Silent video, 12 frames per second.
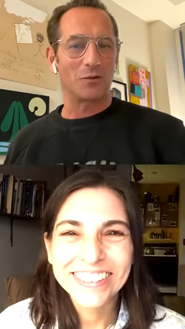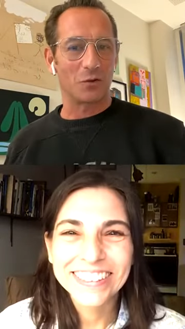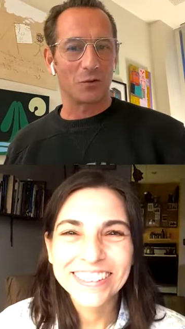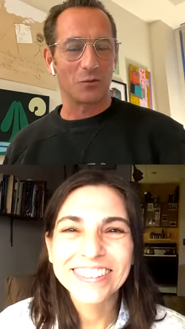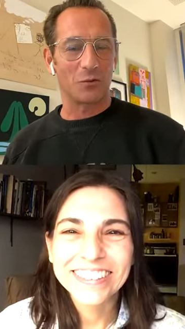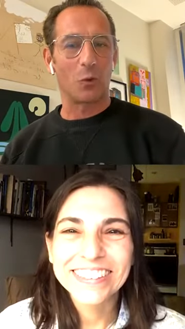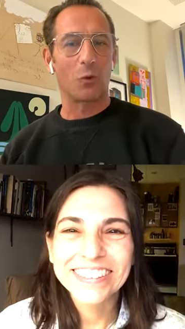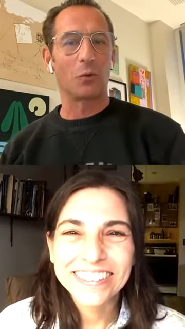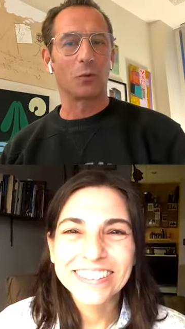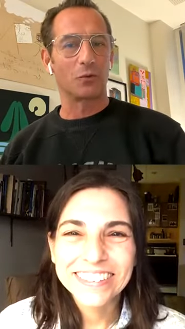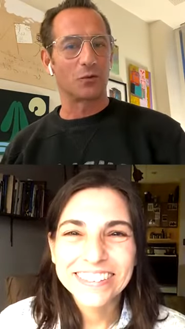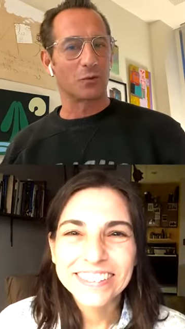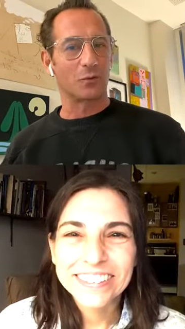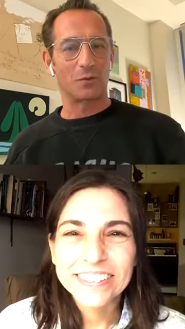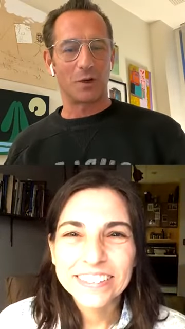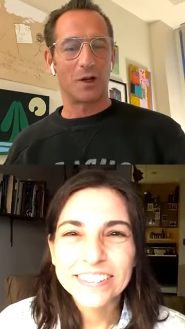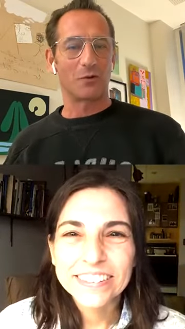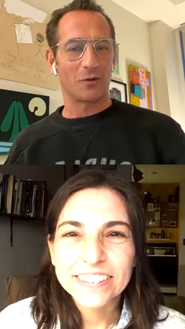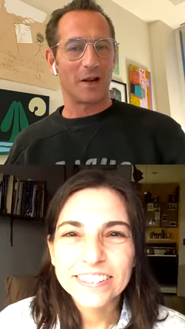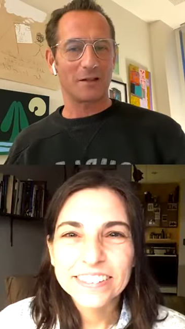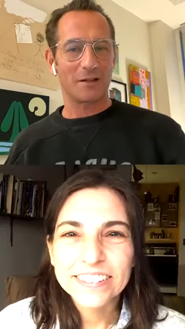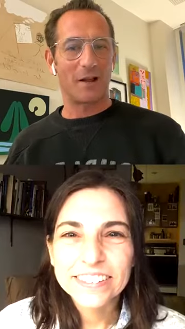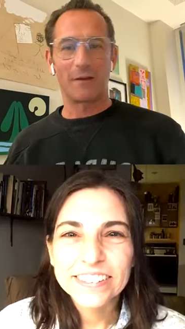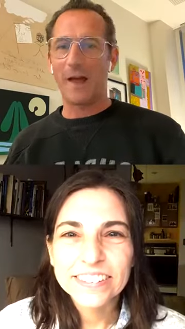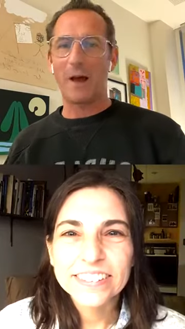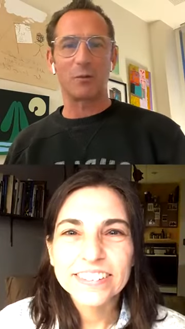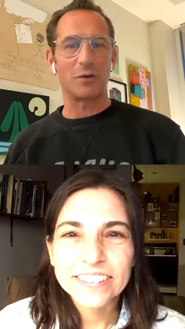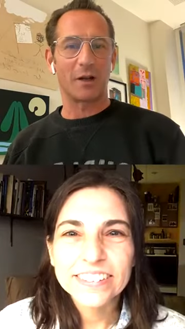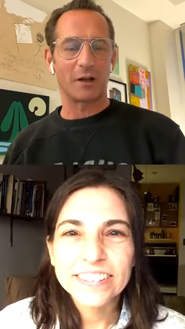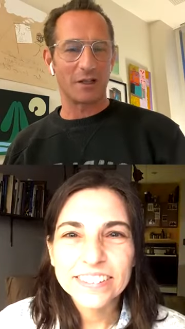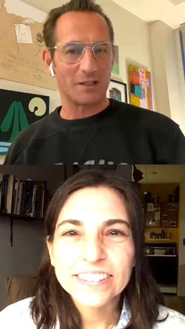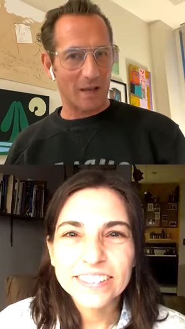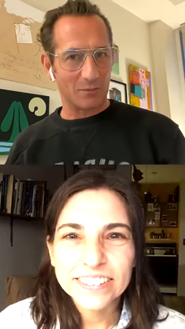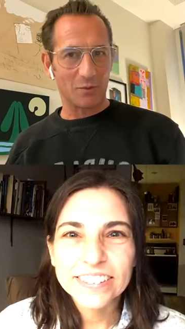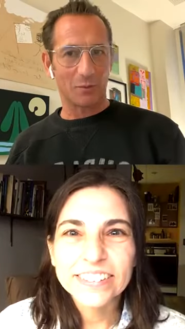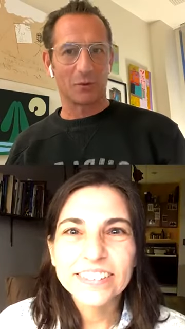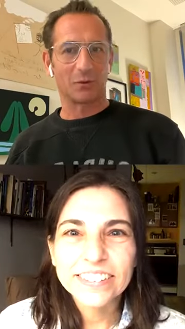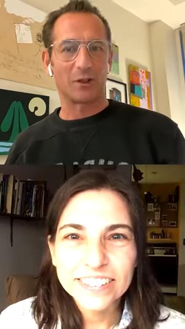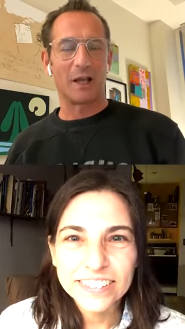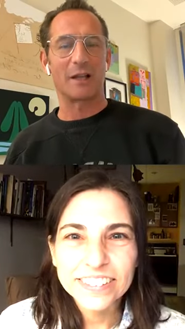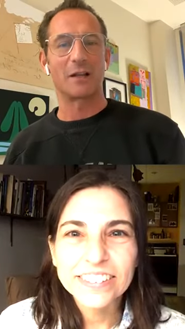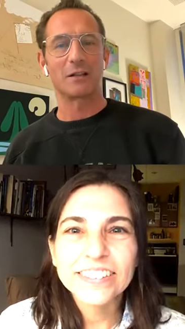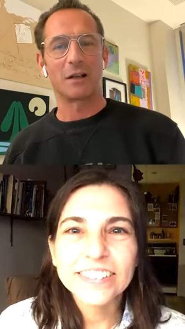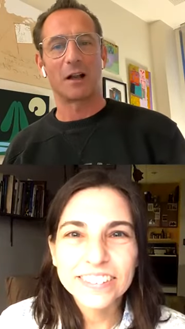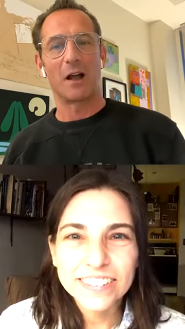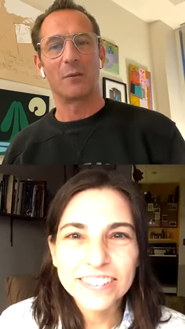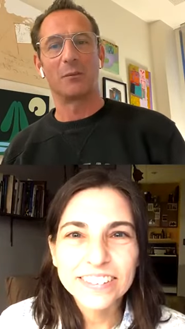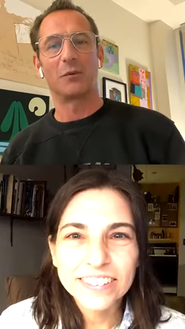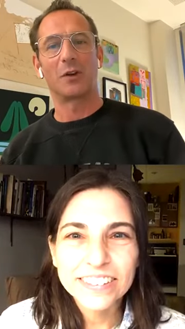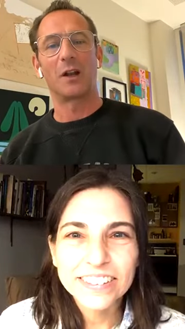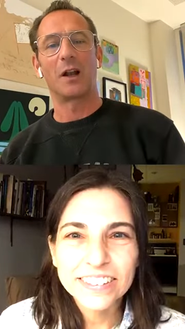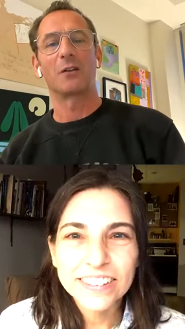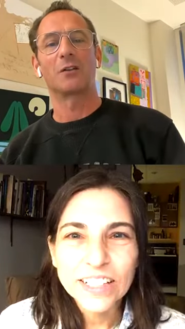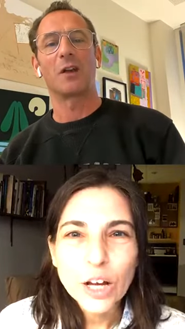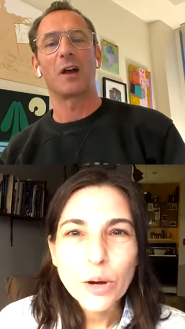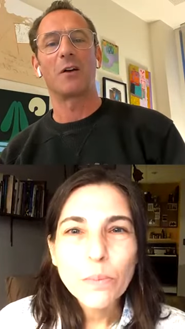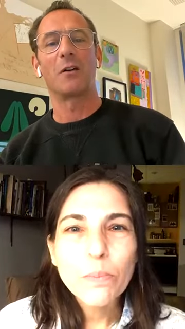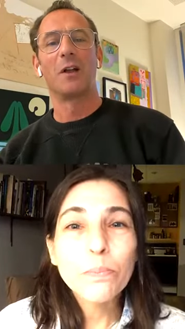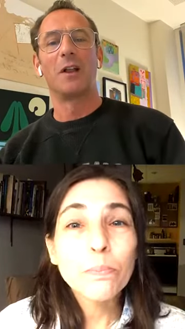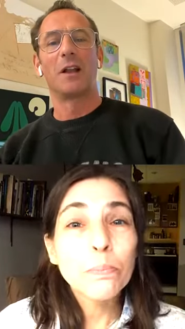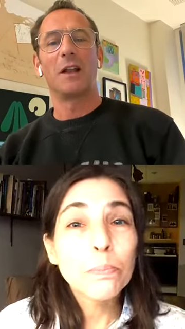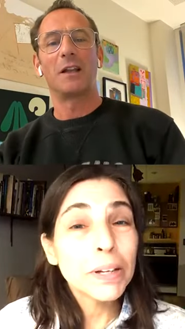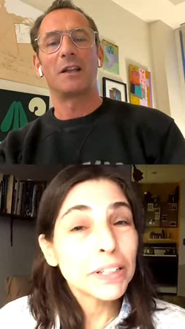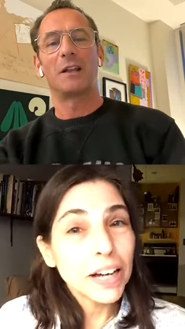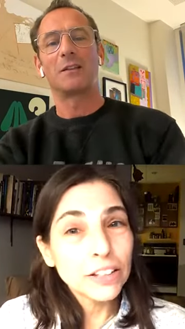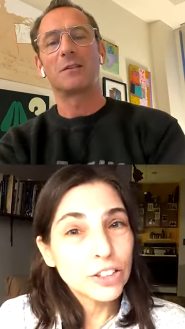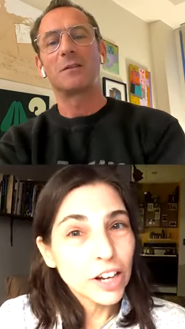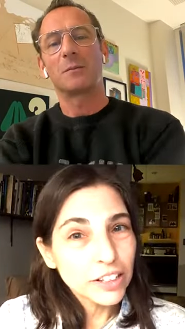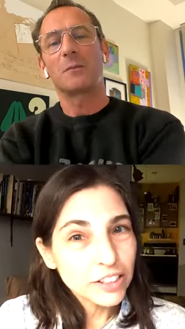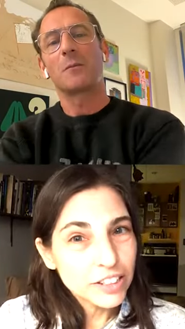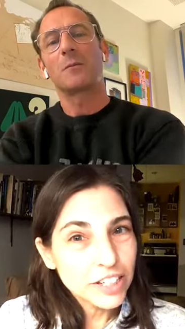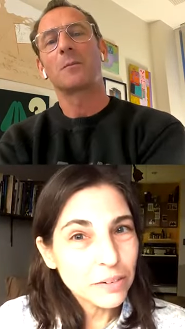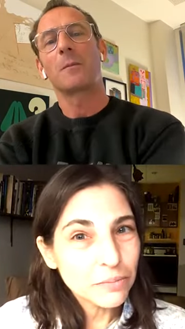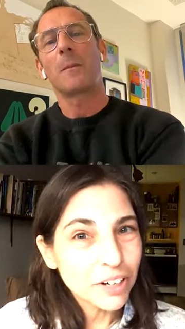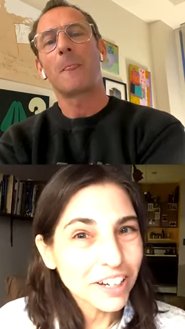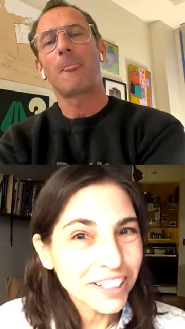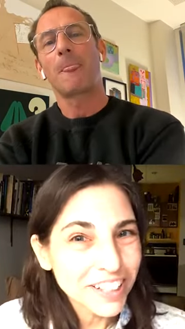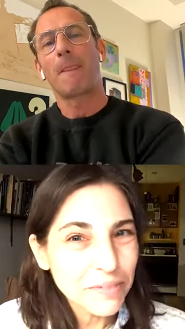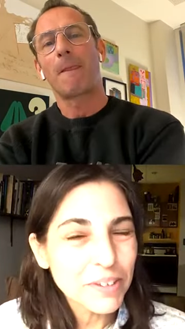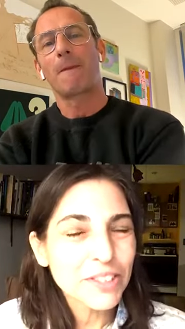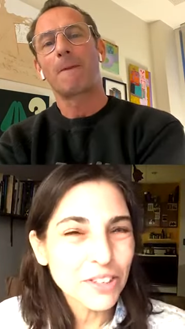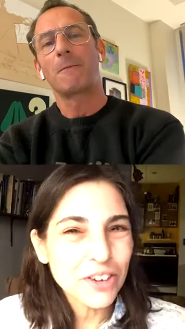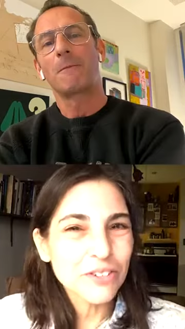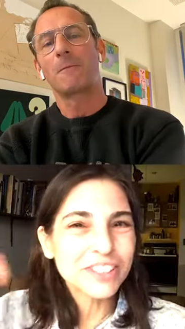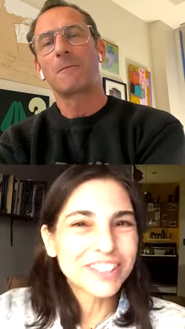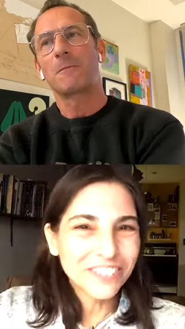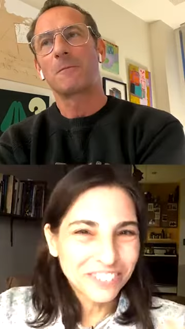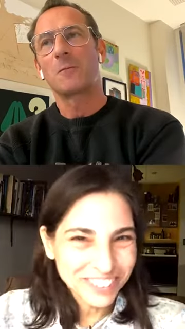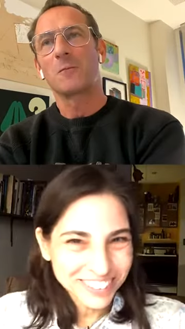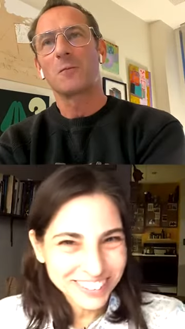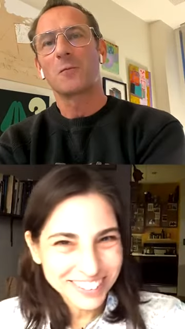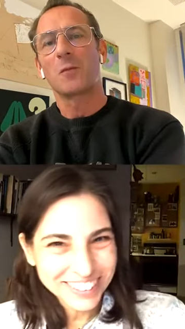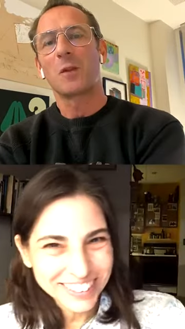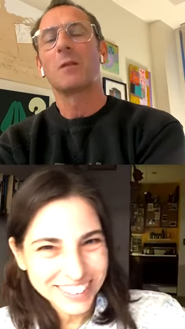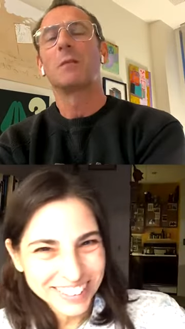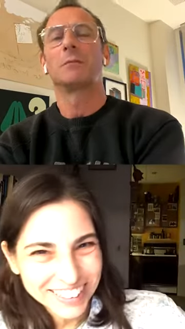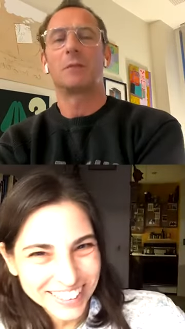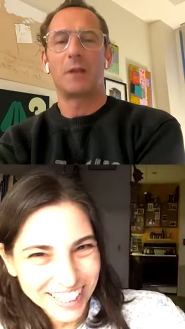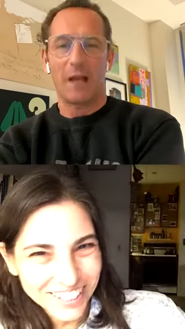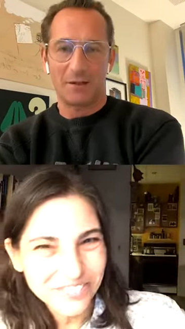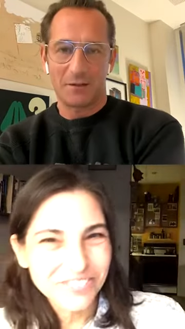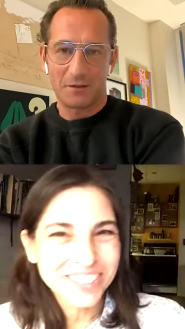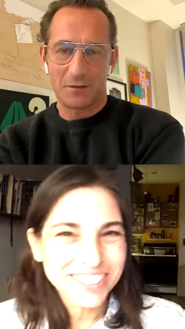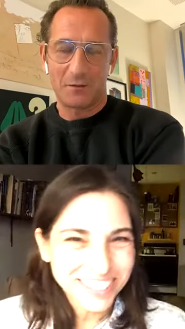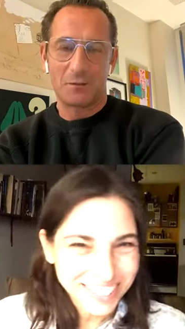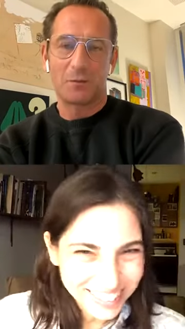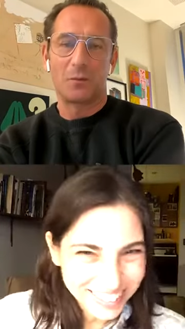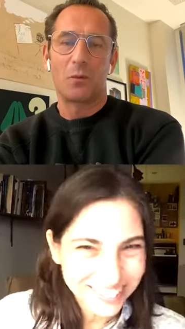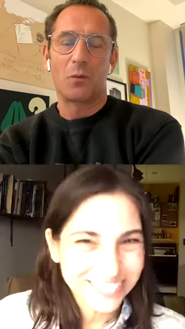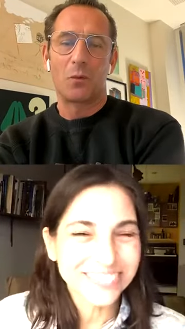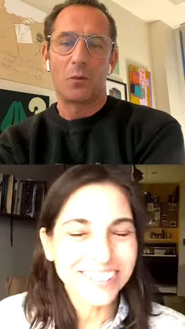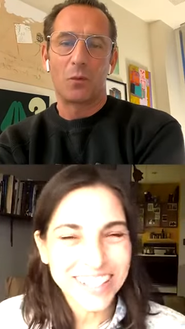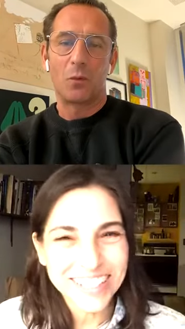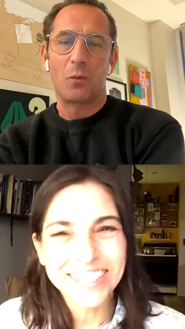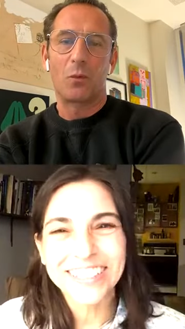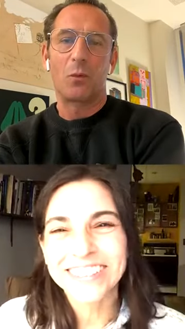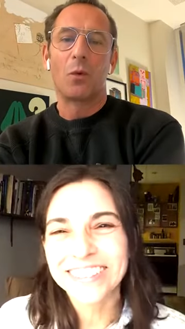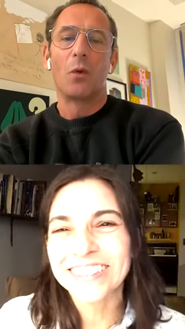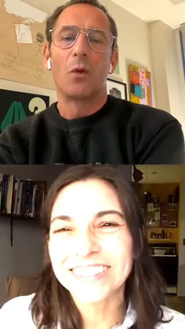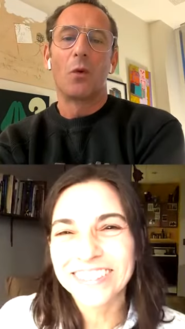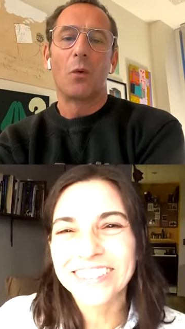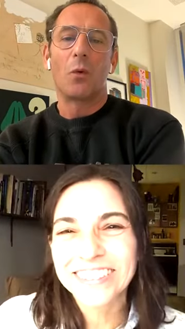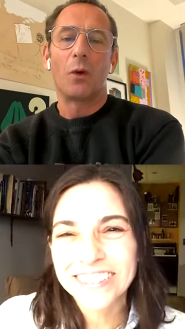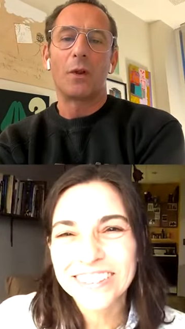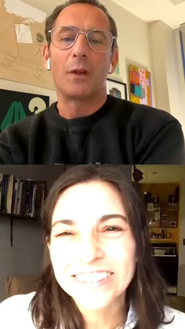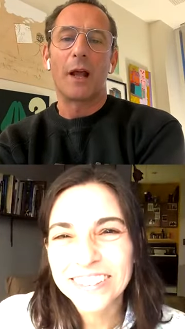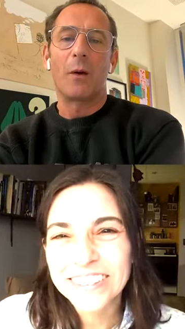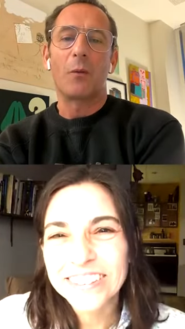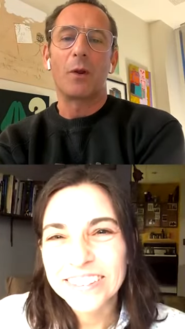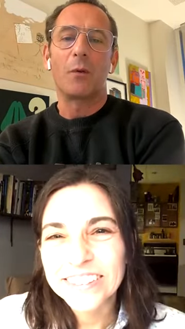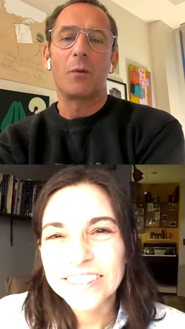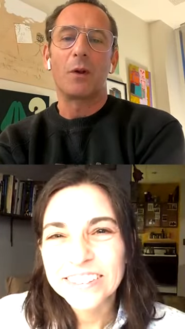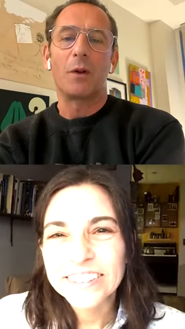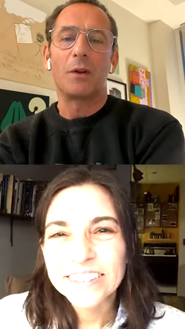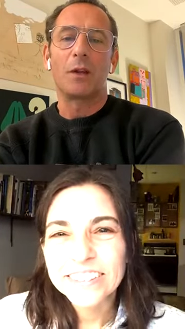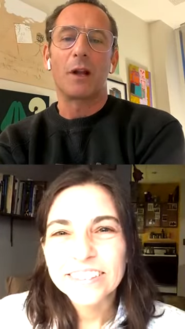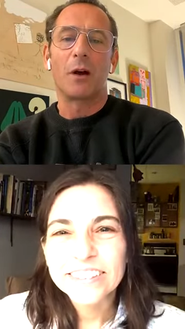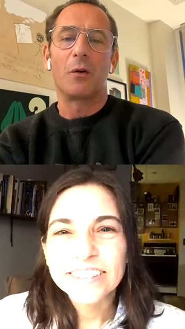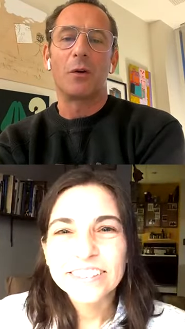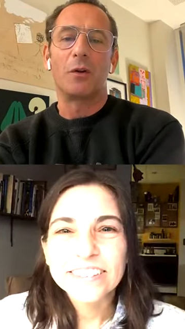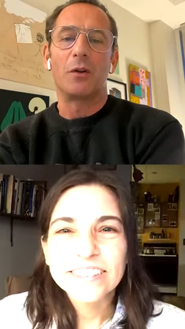Speaker 1: sort of all, you know, dress now, that was unacceptable to get into clubs, you know, so. But it, not it, Giant
Speaker 2: Step, right? I mean, so there was different
Speaker 1: clubs, yes. right? And... We, yeah, we, we, you know,